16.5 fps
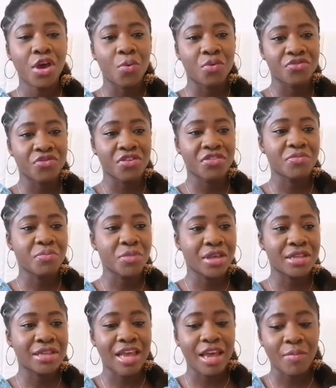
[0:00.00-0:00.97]
It was just
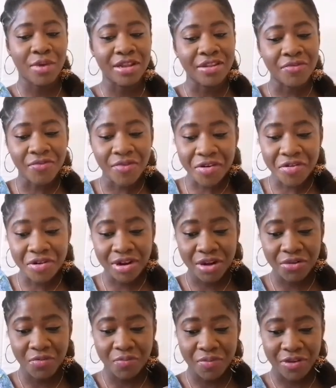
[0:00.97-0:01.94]
me, them, and a very
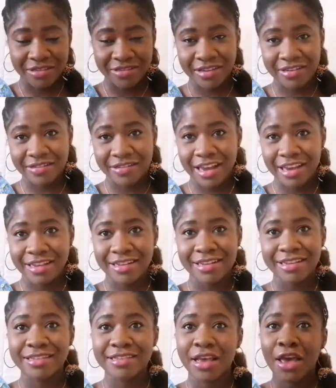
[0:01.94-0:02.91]
narrow passage like
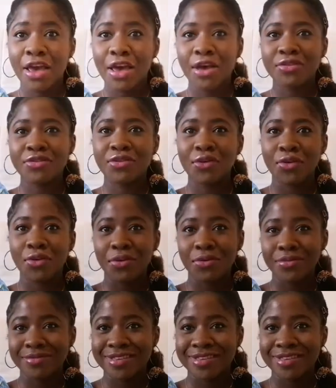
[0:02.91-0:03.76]
this. So